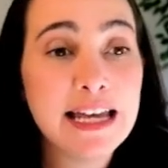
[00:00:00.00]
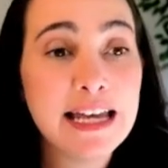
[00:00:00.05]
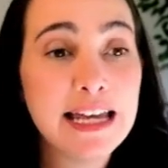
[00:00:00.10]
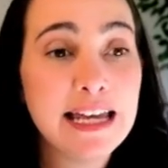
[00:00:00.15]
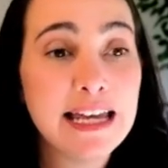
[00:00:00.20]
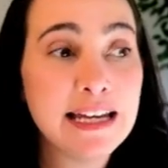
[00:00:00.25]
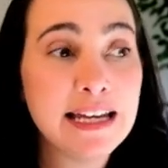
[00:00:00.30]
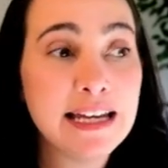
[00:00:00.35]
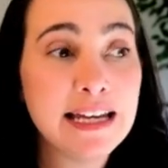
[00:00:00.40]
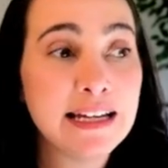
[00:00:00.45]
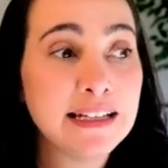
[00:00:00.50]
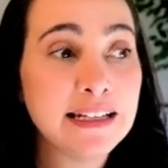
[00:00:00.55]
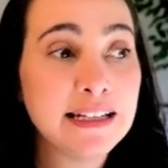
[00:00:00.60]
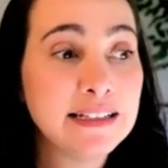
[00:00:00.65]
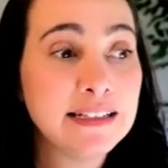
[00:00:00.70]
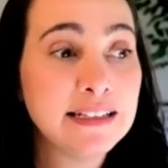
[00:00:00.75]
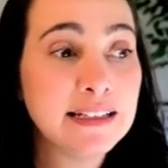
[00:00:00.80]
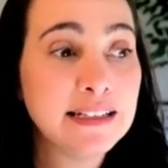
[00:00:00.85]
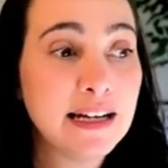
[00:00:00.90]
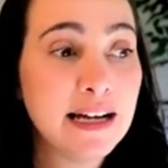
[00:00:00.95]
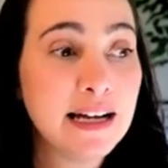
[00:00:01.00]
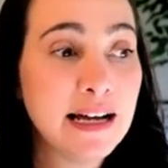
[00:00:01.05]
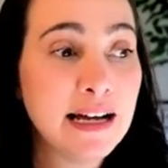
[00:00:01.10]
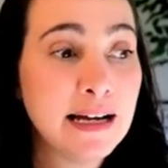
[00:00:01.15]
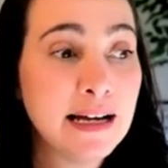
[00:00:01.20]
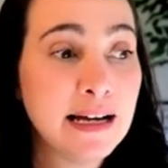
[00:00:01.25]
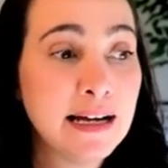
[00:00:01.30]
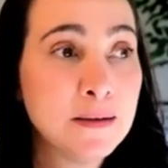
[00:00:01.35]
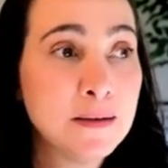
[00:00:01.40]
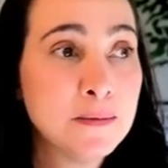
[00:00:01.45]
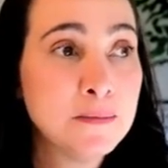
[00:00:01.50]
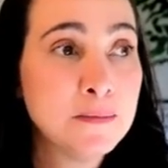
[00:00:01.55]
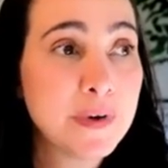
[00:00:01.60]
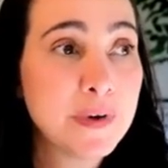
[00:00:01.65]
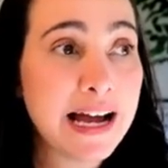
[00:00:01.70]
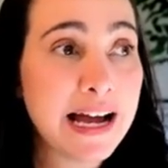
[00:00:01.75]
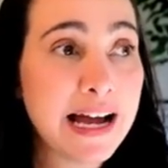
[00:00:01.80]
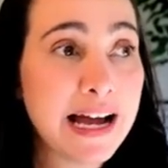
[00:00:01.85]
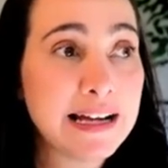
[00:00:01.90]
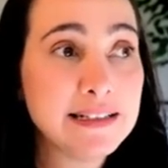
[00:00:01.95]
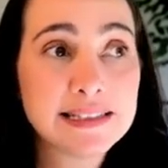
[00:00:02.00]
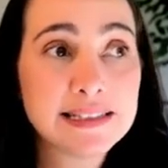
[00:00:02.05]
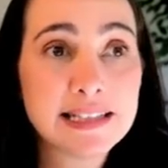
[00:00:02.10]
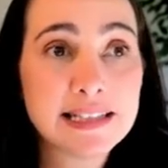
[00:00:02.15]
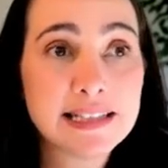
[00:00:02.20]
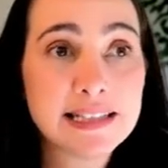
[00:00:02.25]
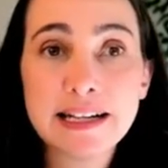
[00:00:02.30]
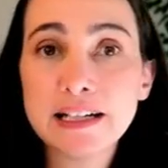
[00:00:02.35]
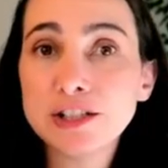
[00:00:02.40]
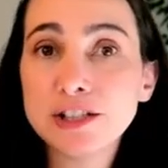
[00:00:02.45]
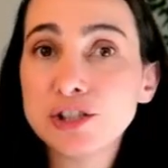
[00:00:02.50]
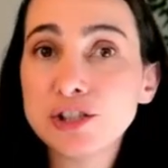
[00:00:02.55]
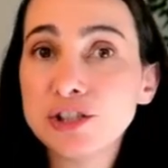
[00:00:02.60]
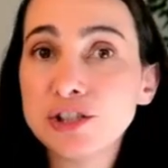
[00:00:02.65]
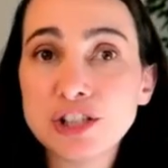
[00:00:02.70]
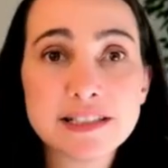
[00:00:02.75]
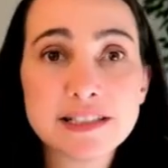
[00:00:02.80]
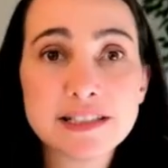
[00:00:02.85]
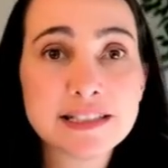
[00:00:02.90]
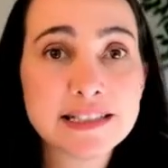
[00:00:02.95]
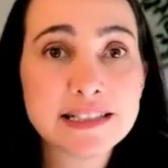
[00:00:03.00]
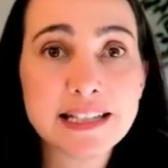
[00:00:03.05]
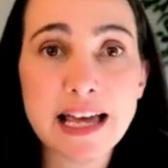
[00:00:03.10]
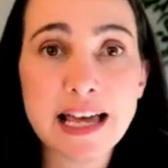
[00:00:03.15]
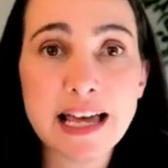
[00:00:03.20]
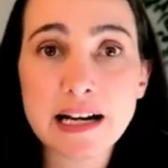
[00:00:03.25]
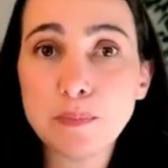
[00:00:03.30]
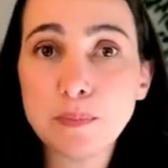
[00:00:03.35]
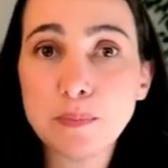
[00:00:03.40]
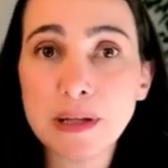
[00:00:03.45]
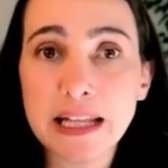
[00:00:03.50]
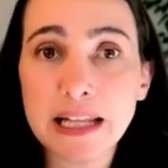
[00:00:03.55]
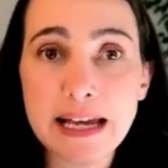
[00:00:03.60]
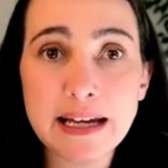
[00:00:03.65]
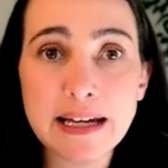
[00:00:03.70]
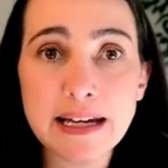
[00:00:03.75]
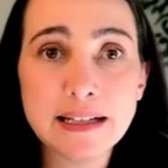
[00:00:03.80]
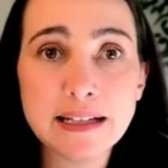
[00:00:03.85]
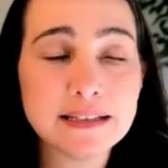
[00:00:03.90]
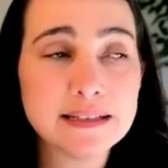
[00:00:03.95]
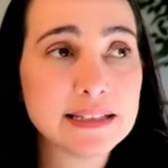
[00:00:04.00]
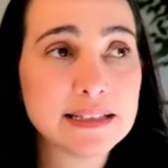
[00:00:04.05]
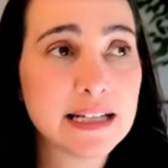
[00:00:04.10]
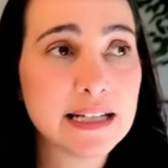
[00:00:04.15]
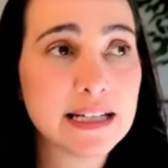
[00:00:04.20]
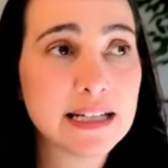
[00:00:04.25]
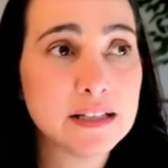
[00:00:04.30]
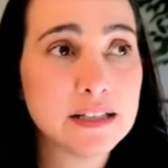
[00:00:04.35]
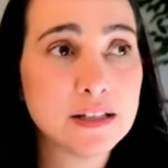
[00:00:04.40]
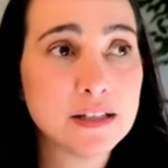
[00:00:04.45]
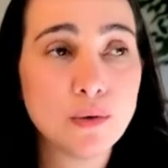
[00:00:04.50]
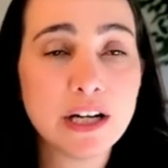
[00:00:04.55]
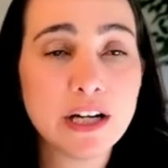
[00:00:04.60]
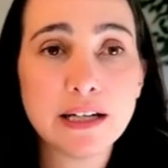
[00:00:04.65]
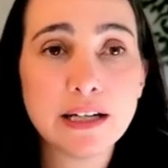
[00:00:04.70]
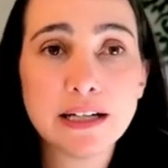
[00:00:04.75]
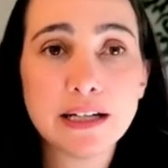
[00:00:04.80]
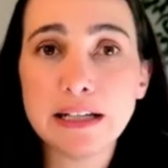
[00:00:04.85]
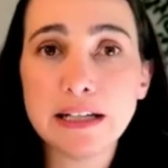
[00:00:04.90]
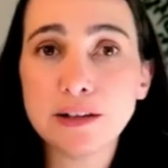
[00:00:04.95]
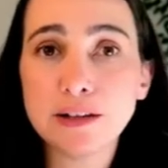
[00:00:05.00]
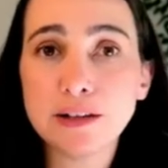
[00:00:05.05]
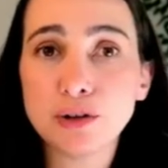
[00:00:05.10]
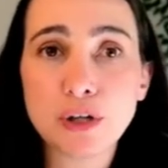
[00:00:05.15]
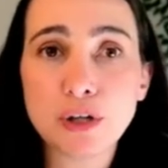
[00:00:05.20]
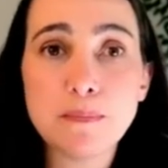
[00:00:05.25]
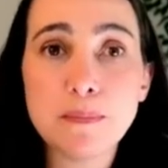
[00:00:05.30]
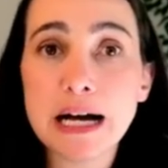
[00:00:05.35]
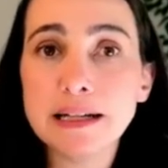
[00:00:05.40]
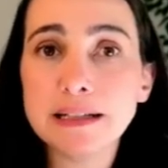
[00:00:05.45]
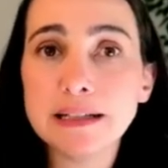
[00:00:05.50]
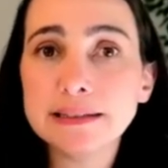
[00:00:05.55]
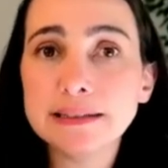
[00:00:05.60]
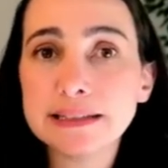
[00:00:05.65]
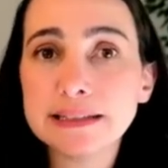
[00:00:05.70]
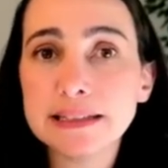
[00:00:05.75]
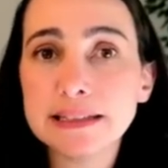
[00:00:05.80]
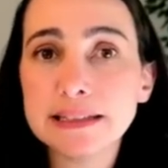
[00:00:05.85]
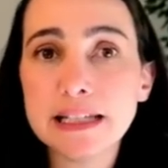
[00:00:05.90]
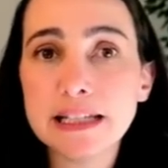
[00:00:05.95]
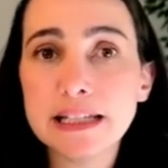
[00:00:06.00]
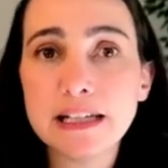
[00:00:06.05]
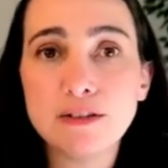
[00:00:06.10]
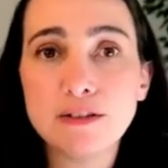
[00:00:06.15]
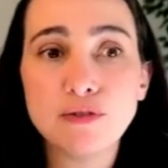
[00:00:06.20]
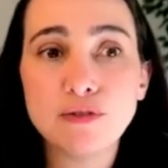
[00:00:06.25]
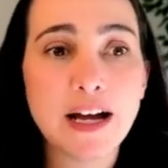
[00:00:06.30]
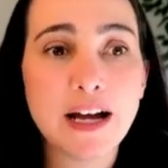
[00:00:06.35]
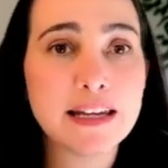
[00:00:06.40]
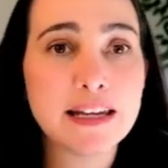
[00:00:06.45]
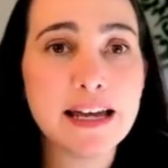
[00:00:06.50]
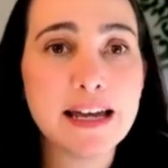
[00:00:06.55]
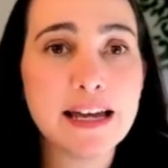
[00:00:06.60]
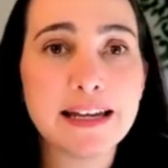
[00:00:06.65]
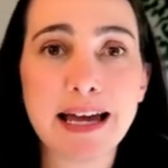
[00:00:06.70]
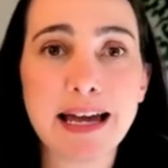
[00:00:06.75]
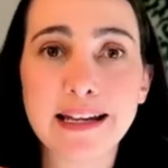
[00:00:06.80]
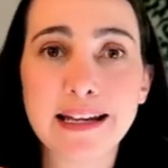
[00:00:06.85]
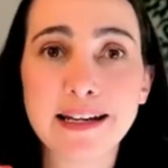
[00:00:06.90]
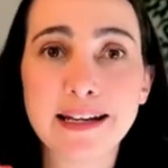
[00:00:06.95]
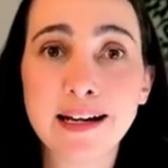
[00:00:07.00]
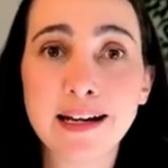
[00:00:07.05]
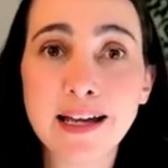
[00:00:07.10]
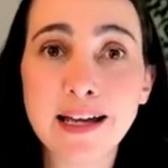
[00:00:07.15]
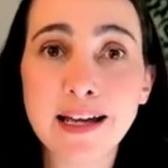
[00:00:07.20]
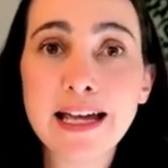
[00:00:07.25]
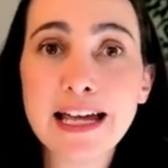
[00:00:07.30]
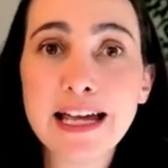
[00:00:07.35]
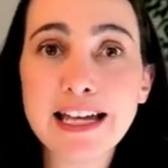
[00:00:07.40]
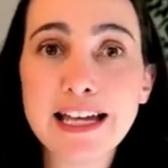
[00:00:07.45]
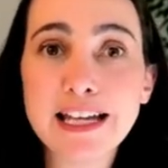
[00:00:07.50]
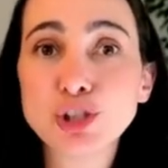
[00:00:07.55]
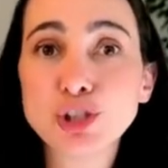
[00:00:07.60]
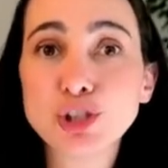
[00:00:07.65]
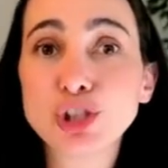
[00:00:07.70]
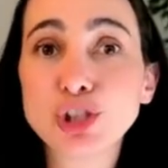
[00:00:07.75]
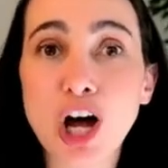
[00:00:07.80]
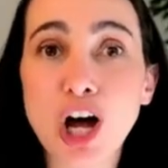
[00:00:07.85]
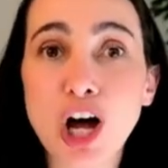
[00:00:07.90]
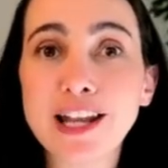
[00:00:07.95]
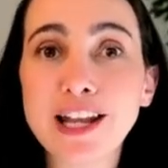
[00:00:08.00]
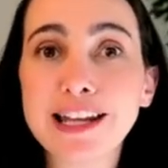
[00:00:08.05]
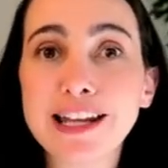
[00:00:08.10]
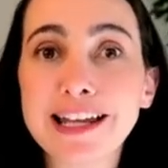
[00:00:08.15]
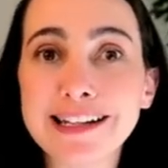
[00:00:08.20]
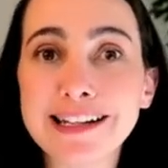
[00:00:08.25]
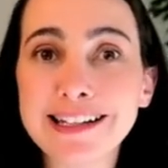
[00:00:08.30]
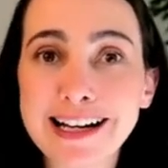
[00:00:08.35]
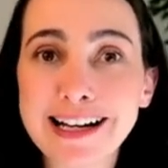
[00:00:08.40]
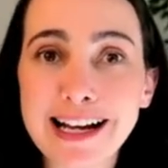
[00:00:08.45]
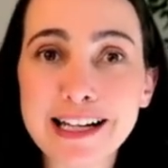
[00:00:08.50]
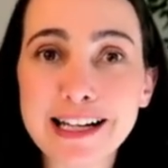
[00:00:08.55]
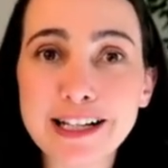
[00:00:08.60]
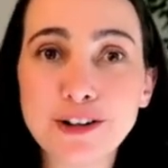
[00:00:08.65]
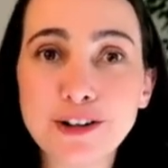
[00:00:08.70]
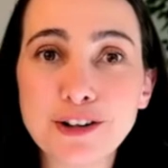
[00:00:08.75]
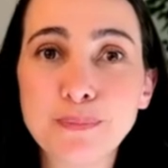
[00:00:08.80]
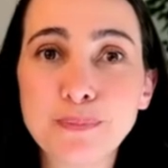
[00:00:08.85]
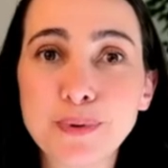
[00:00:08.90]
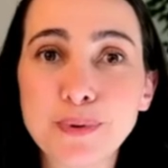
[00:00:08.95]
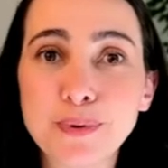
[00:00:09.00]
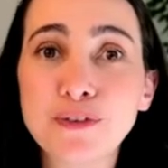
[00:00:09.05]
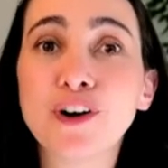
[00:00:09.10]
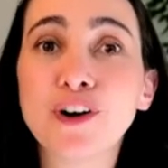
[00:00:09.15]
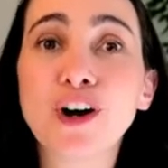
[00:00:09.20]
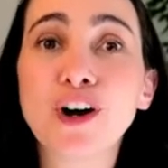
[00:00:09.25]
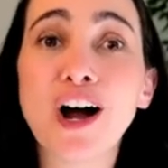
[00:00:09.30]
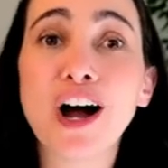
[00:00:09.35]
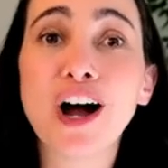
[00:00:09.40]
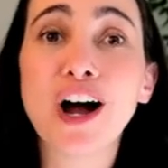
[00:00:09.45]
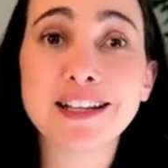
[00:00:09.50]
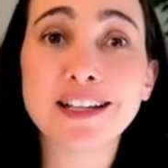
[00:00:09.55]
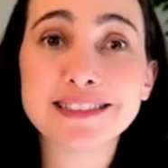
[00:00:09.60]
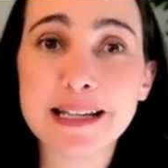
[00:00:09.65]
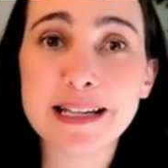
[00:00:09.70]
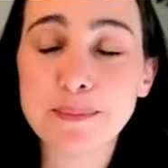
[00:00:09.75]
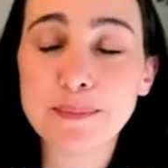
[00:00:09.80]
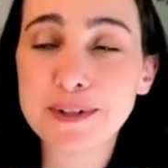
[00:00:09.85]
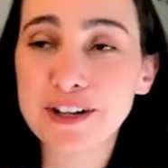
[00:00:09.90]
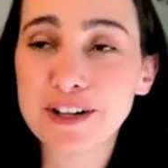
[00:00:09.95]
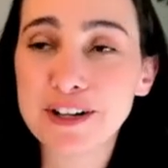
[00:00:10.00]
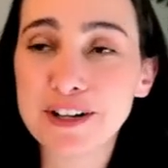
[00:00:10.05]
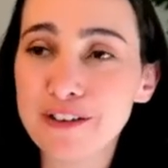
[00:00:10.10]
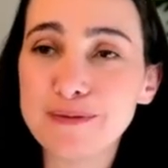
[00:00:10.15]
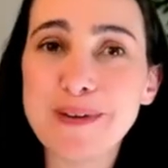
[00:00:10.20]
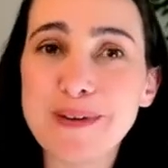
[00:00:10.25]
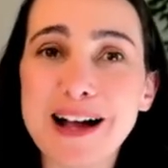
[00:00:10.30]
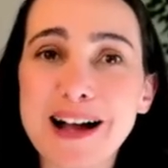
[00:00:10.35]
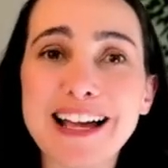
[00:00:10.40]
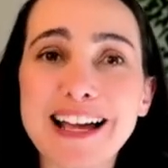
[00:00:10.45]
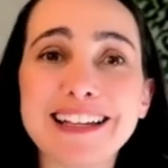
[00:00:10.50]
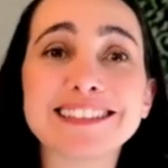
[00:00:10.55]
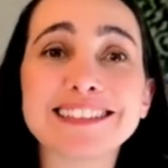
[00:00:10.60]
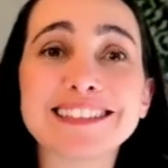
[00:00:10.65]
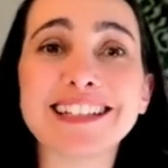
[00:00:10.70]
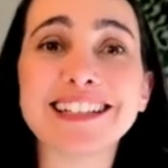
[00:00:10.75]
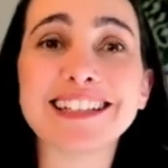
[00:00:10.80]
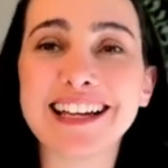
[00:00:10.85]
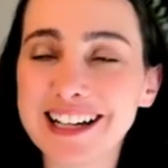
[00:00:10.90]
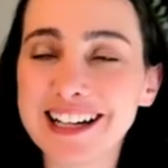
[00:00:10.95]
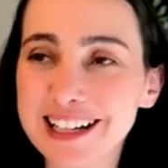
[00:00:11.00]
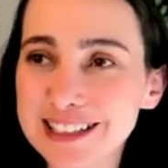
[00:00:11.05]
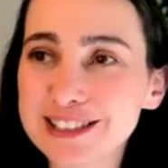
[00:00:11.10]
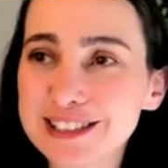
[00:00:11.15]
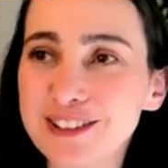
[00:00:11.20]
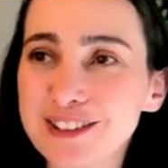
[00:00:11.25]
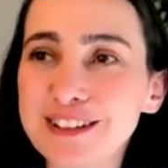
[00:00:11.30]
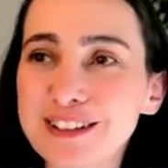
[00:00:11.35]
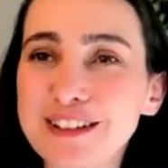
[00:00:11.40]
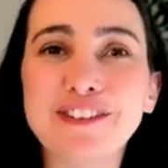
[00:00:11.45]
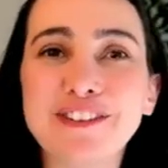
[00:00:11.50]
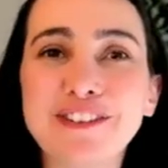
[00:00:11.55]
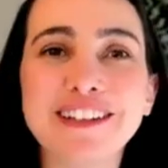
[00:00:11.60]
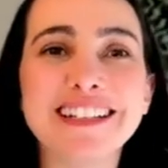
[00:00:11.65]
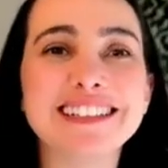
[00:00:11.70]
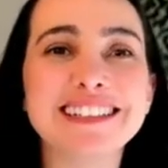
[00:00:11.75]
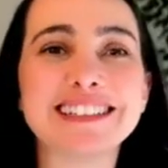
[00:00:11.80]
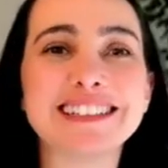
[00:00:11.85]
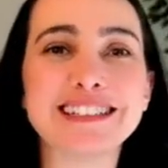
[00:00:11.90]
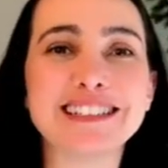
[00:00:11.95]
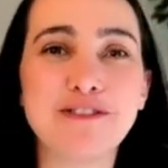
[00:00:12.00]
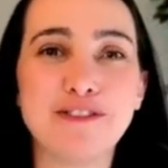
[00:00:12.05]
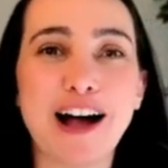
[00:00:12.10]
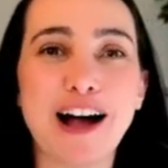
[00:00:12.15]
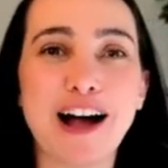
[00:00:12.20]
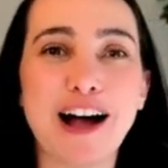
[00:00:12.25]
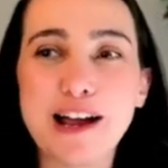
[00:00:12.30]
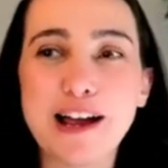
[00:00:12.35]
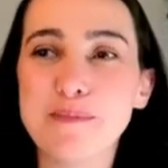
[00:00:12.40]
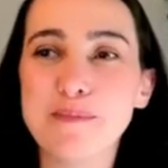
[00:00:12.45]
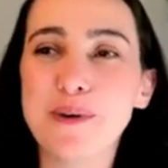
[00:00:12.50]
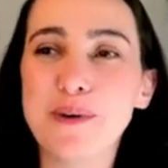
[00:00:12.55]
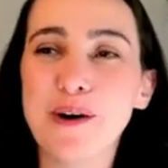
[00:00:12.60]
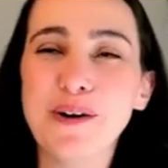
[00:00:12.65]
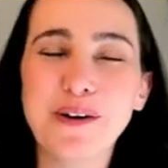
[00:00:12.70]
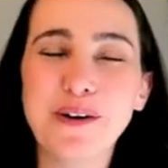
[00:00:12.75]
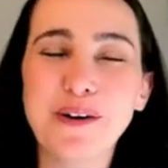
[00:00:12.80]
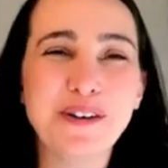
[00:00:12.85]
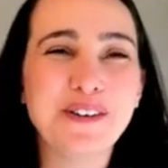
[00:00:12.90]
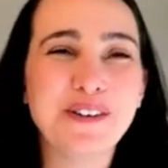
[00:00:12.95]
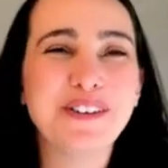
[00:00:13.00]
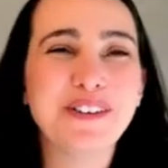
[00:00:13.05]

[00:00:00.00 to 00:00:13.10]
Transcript: And um, I decided to just set a plan and say, you know what, in three months, if I can get a solid kind of proof of concept of my side hustle, if this is a viable,